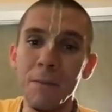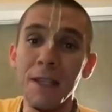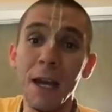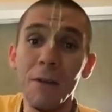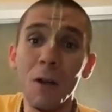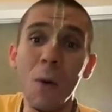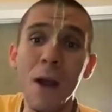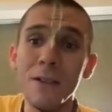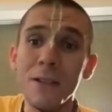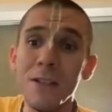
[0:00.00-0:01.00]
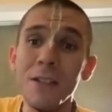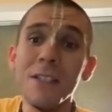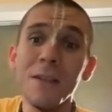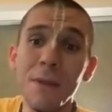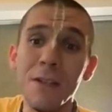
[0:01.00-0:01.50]
But that requires us to
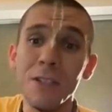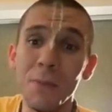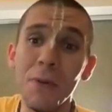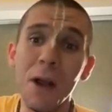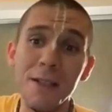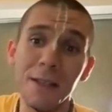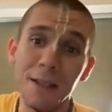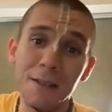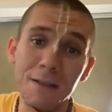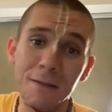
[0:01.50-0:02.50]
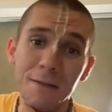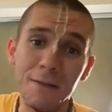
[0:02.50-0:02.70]
submit to the process.